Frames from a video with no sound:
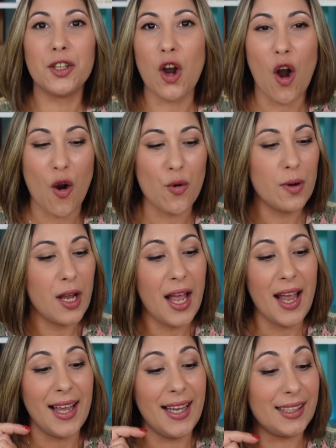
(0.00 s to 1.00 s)
you go.
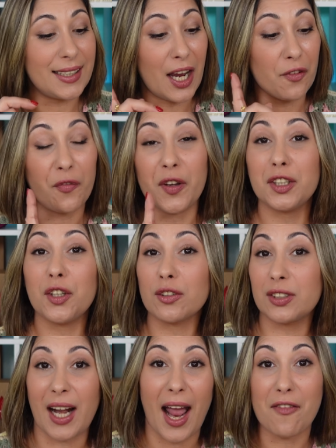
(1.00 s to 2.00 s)
It can fit
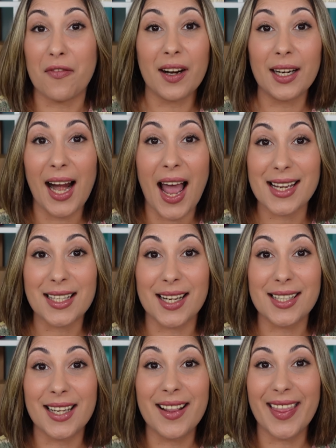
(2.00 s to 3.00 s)
your driver
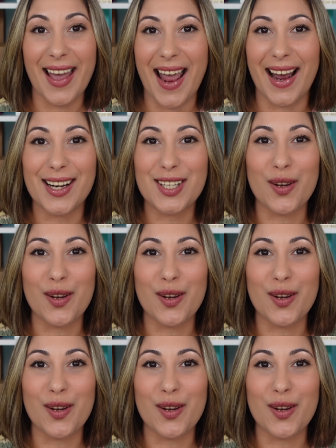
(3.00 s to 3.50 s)
license in there,